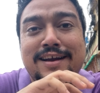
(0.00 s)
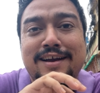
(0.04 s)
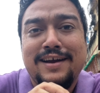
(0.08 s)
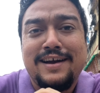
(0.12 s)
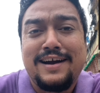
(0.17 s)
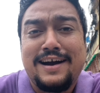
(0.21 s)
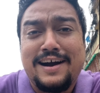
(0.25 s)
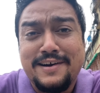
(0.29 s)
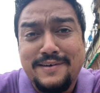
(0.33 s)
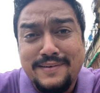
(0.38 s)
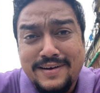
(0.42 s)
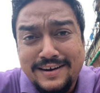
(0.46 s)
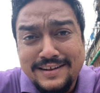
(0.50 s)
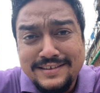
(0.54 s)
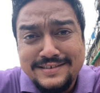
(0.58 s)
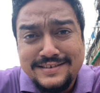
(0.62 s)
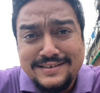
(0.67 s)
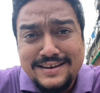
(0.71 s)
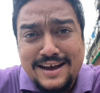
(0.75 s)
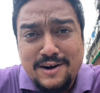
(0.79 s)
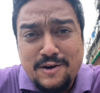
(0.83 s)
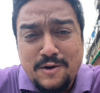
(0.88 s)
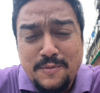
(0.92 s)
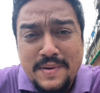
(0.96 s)
I read a
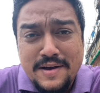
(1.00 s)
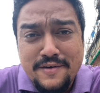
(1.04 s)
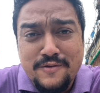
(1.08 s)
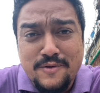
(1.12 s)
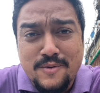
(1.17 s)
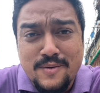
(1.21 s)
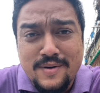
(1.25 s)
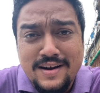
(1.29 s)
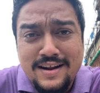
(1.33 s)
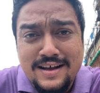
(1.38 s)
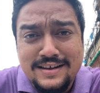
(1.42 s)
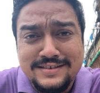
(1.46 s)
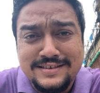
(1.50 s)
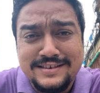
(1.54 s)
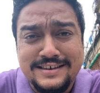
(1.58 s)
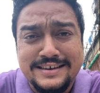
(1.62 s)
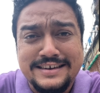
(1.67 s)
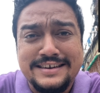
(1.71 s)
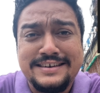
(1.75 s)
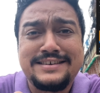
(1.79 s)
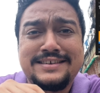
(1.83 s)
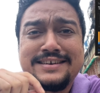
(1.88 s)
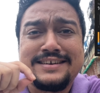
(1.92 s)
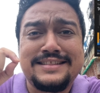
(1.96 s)
stat on my phone last
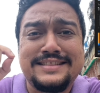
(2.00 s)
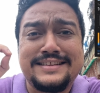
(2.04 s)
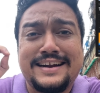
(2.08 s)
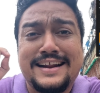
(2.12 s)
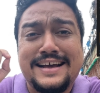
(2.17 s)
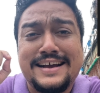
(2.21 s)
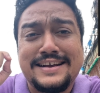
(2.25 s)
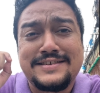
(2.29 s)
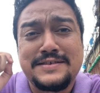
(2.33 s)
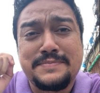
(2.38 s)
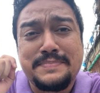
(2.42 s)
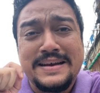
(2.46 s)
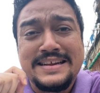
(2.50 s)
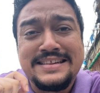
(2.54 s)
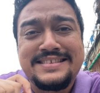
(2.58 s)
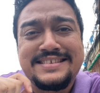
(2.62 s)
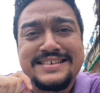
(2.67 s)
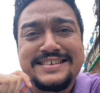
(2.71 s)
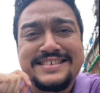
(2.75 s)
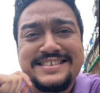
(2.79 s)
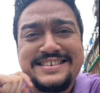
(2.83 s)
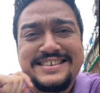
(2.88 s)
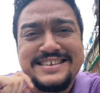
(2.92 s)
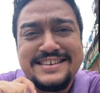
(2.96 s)
night that I spent
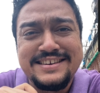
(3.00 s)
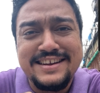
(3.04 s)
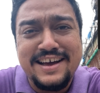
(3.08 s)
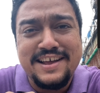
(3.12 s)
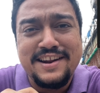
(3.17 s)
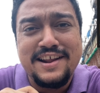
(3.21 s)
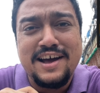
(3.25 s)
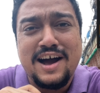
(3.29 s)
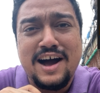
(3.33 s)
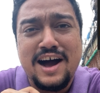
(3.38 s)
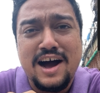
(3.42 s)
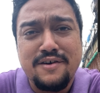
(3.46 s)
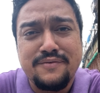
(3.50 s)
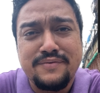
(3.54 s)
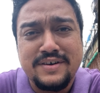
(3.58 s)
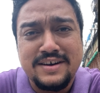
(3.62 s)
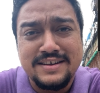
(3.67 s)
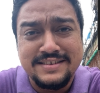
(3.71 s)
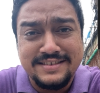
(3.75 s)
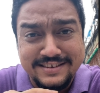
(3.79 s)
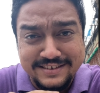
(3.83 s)
16 and a half hours,